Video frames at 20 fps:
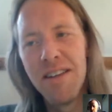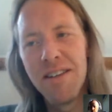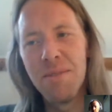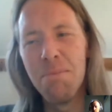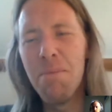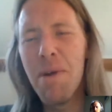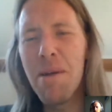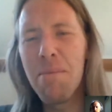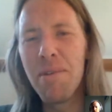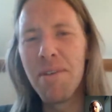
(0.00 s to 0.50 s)

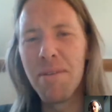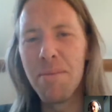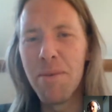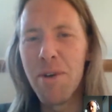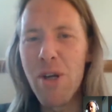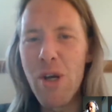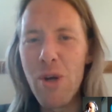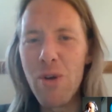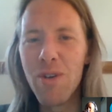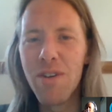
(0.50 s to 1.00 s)
maybe some
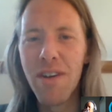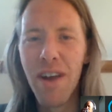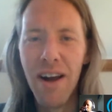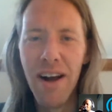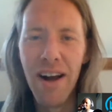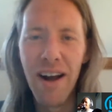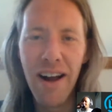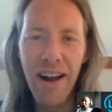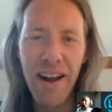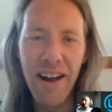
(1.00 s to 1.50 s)
news
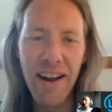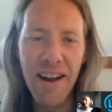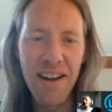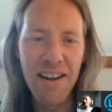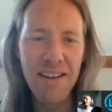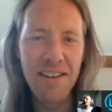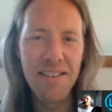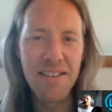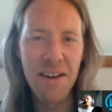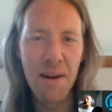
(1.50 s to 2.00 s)

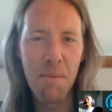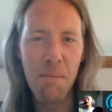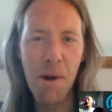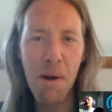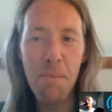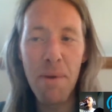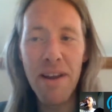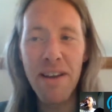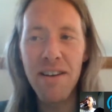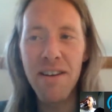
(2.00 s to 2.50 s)
and some
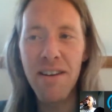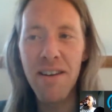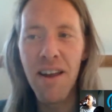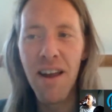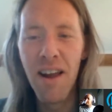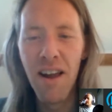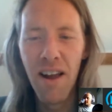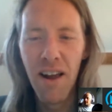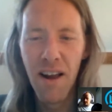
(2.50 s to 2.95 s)
opinion.